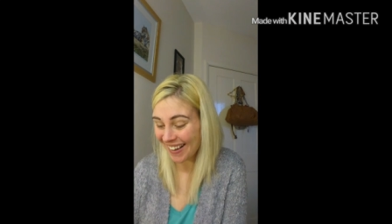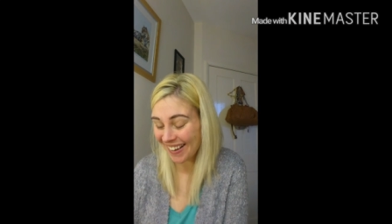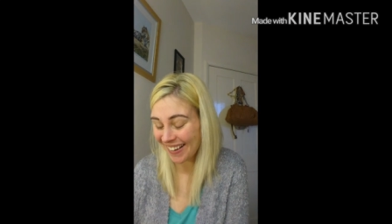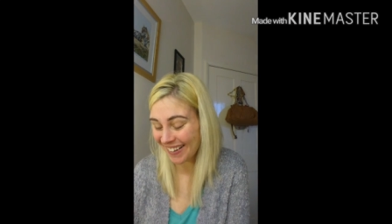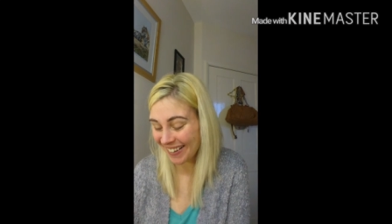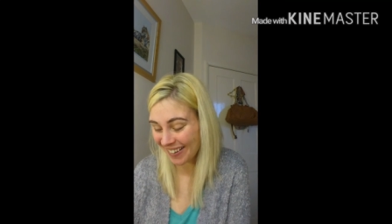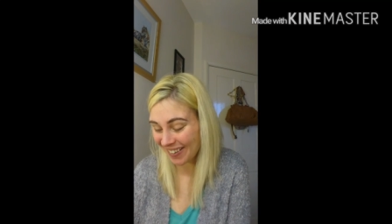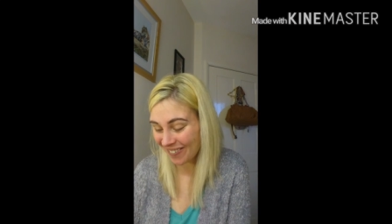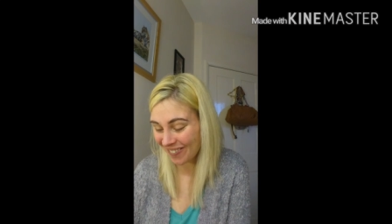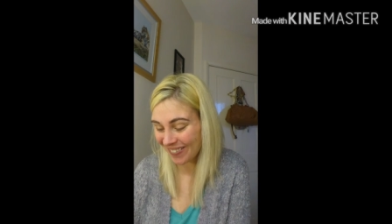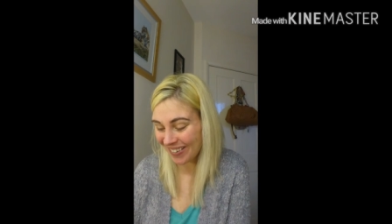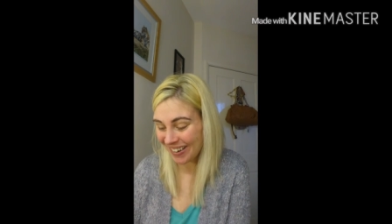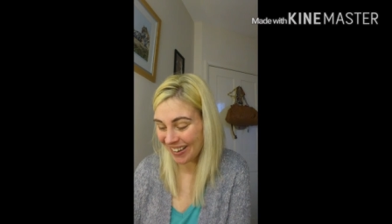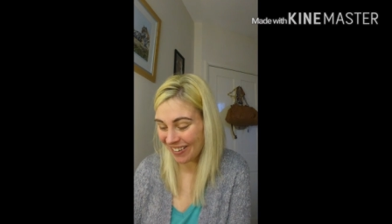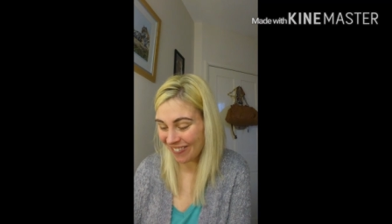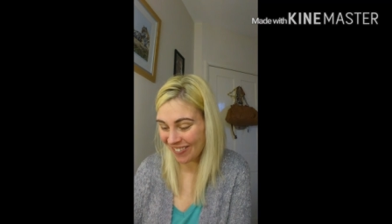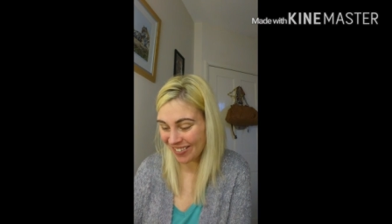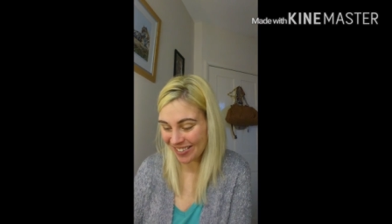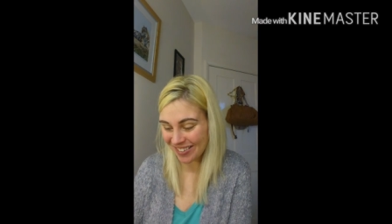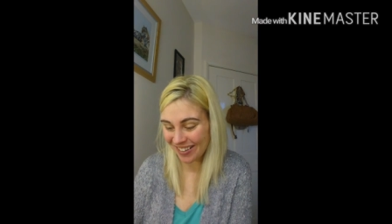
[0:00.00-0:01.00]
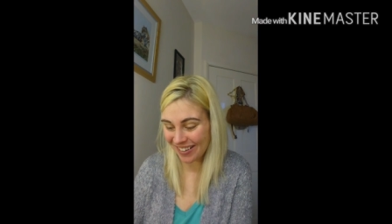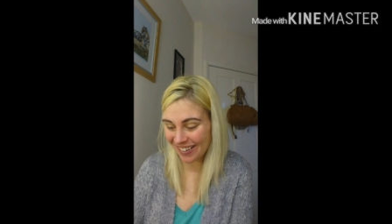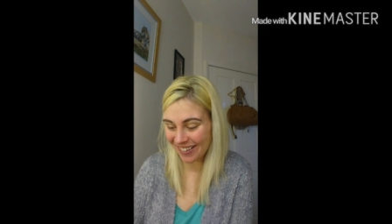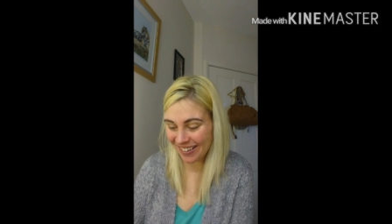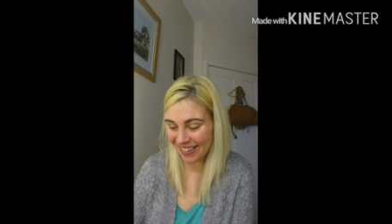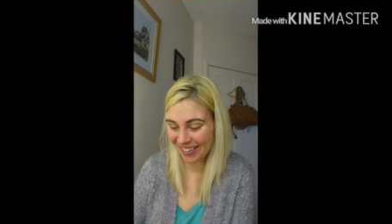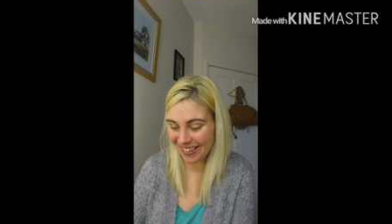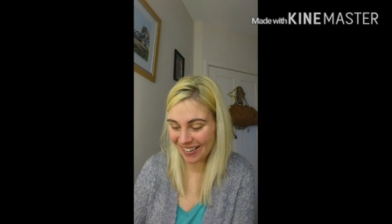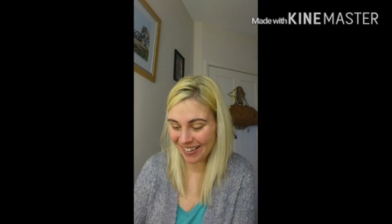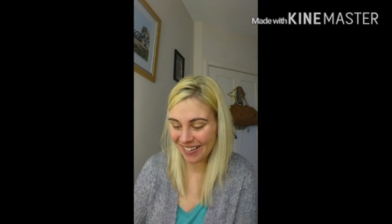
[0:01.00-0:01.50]
I can't believe it
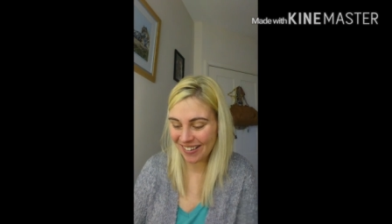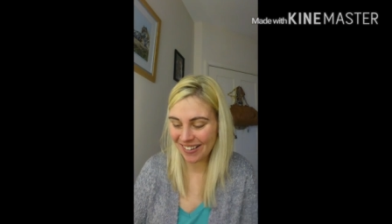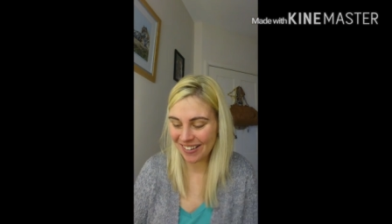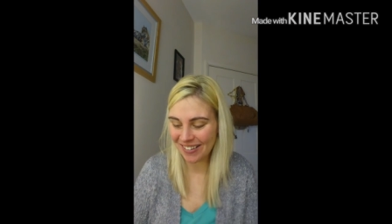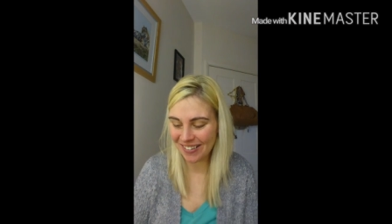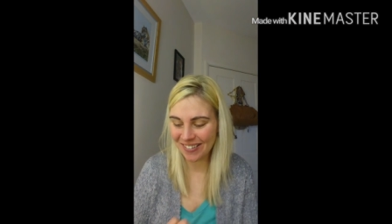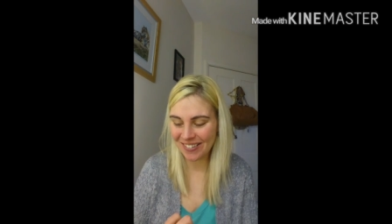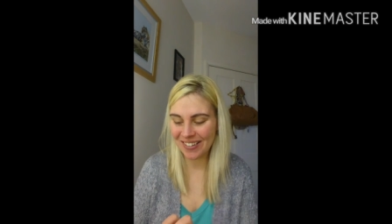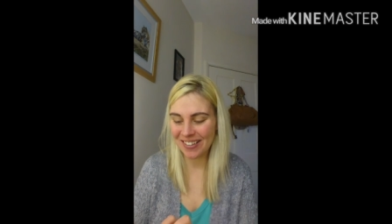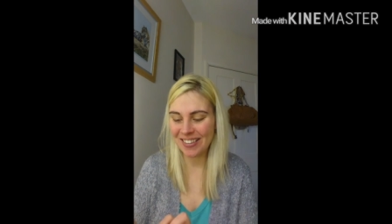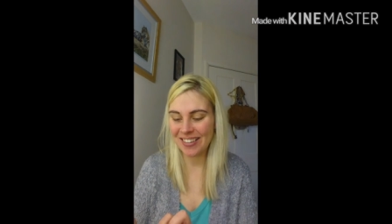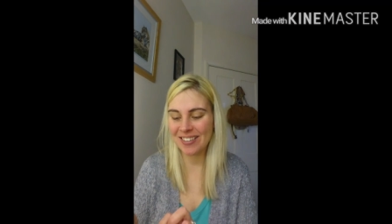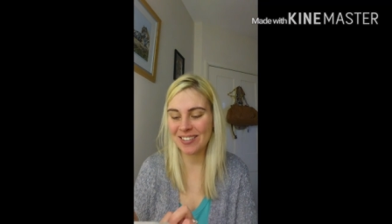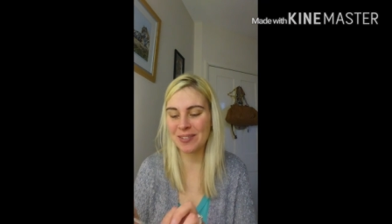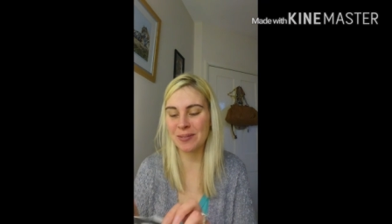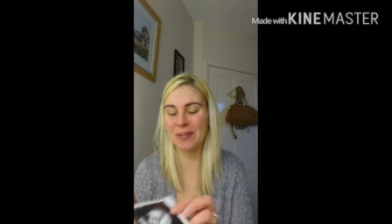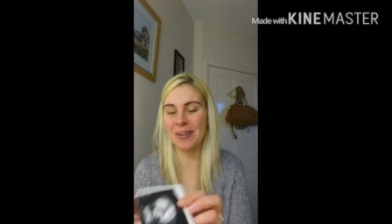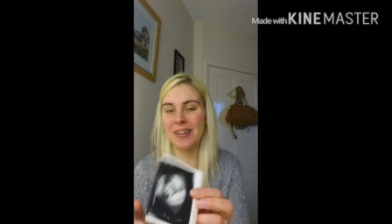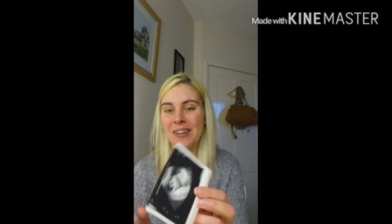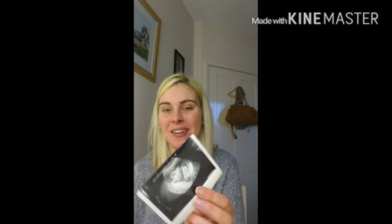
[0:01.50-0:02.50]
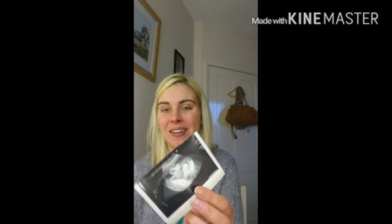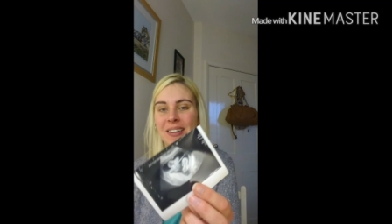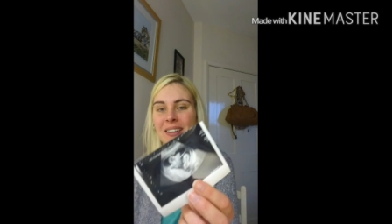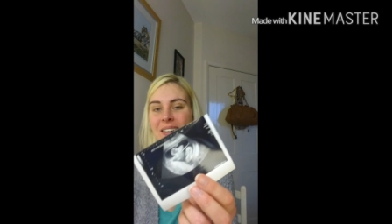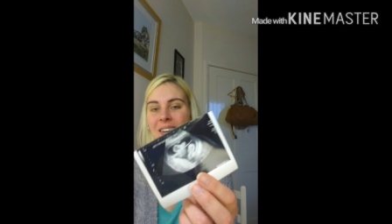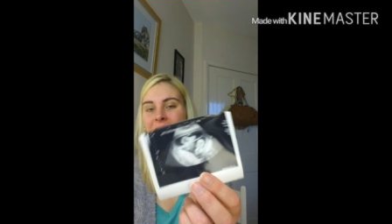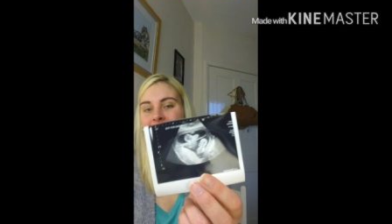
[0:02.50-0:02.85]
either. And look at this one.